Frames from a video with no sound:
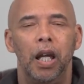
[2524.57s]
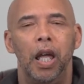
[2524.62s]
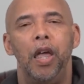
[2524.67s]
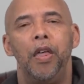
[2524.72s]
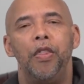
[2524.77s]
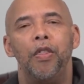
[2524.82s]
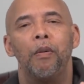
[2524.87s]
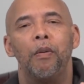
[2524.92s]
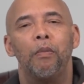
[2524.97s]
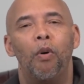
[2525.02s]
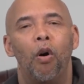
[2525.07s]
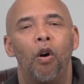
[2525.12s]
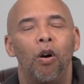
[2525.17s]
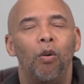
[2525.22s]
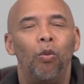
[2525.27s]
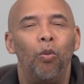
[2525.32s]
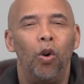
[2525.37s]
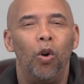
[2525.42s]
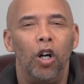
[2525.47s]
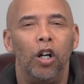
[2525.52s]
And the
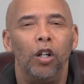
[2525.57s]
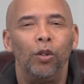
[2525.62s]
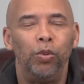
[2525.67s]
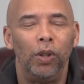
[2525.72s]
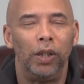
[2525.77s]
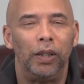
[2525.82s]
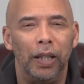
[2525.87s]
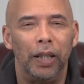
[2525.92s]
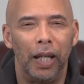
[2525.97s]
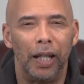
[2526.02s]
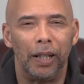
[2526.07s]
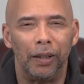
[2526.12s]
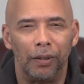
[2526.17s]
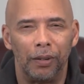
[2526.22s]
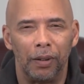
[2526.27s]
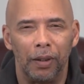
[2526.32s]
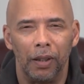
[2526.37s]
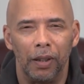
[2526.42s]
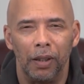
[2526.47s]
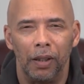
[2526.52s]
more word we get,
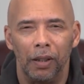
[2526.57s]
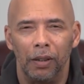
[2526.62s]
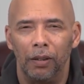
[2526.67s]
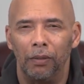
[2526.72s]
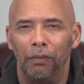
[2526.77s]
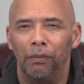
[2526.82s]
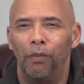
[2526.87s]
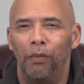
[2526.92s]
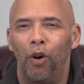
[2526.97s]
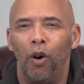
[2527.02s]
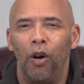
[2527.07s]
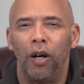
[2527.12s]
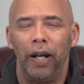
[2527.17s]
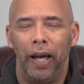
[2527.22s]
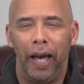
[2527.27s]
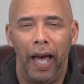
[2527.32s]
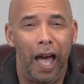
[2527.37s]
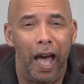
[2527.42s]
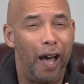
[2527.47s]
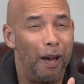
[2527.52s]
the
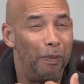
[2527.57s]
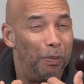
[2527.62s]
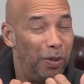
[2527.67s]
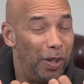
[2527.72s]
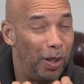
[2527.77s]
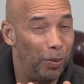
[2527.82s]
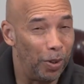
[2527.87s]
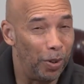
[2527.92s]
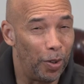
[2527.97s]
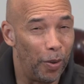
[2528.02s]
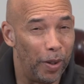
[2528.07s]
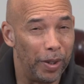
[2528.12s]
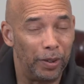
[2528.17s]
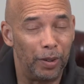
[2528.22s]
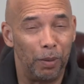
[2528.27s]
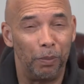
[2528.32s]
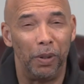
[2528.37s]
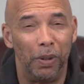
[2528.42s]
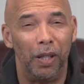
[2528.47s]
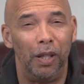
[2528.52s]
more happier we're going
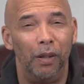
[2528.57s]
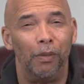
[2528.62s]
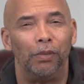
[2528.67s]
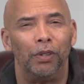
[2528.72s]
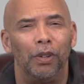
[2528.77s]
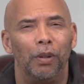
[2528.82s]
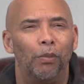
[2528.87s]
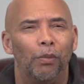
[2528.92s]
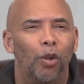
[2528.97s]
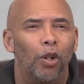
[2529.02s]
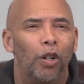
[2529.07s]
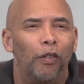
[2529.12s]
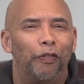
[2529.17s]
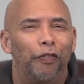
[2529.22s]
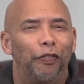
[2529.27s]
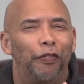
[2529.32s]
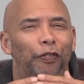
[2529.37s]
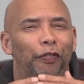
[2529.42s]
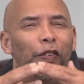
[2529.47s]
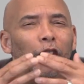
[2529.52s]
to be, the more
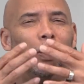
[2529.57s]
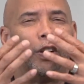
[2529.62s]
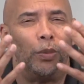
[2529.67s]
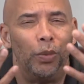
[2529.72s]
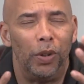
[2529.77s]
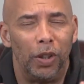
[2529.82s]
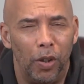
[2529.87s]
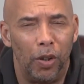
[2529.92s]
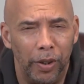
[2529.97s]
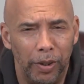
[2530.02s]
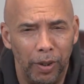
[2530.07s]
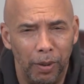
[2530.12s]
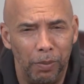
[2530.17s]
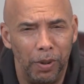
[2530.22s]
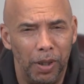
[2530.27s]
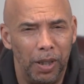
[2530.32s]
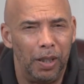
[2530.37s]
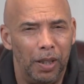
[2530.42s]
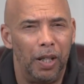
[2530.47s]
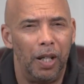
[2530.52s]
fuller we're going to
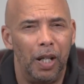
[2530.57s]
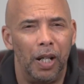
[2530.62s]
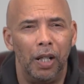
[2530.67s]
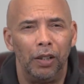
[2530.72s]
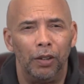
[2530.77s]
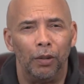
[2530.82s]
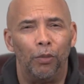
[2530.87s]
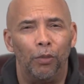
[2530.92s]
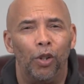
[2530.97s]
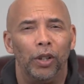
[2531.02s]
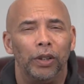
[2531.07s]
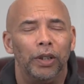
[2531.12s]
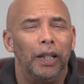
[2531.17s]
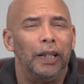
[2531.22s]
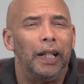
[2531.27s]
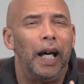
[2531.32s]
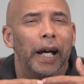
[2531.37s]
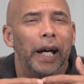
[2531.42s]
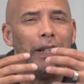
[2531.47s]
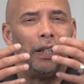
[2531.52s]
be, the more
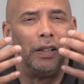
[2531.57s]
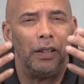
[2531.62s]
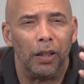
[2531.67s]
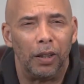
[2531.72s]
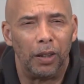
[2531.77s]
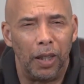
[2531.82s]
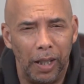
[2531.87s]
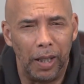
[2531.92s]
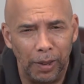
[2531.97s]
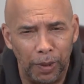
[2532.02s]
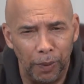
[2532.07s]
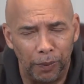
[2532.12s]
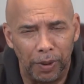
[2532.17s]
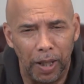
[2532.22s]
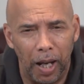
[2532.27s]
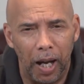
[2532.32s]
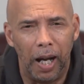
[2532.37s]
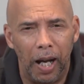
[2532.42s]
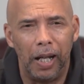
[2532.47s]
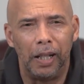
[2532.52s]
delighted in the things of
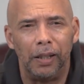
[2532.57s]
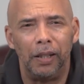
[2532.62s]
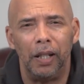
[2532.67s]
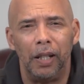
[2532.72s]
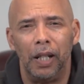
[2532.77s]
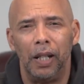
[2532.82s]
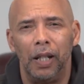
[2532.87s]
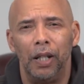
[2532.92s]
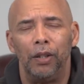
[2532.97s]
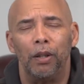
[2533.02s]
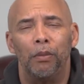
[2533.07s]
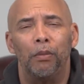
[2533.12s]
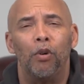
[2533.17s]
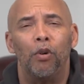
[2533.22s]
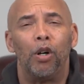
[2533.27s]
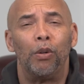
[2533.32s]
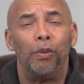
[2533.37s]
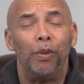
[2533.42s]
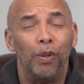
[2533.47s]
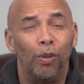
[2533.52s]
God, the
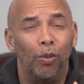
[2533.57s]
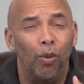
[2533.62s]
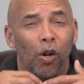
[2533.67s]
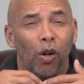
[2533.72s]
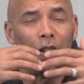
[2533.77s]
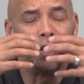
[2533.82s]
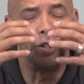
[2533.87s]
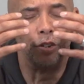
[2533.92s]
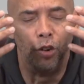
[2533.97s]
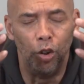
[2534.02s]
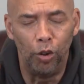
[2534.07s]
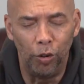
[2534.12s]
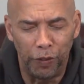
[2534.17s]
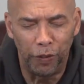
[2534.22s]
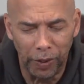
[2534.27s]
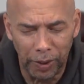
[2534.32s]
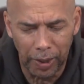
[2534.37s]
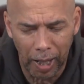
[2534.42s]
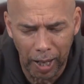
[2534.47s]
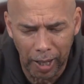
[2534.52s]
more we want to do
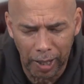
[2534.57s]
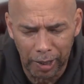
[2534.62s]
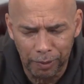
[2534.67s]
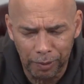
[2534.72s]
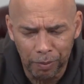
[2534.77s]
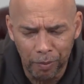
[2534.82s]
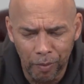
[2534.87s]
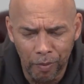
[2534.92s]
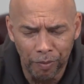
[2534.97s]
for God.